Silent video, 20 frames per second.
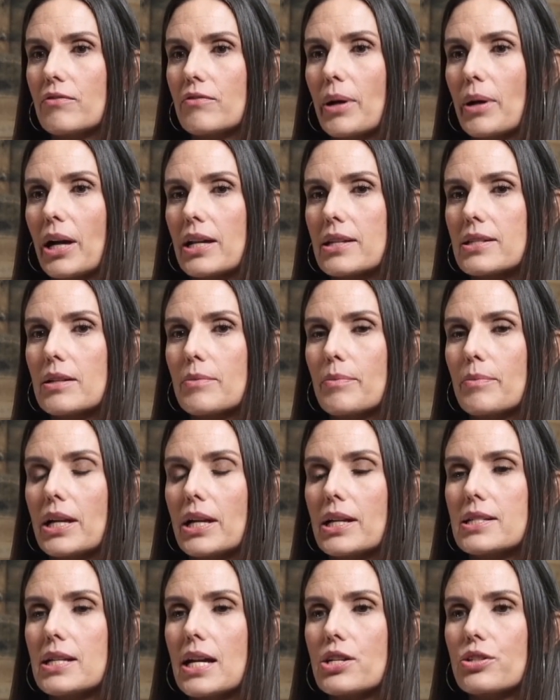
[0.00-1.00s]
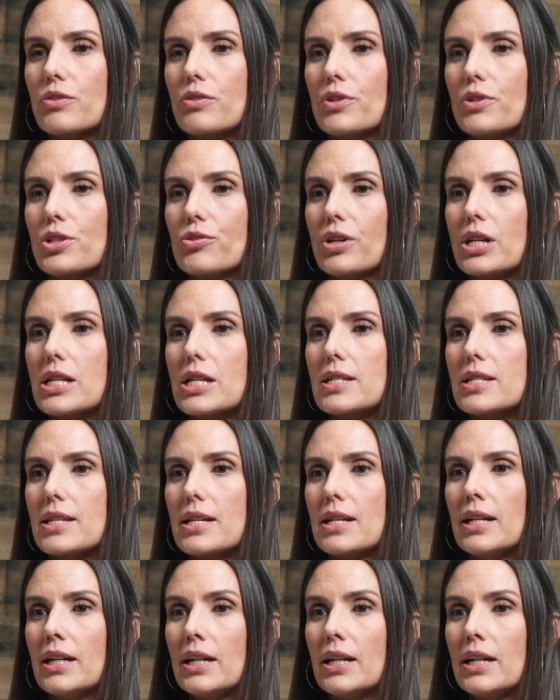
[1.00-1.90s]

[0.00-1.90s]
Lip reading: Vipassana meditation retreats.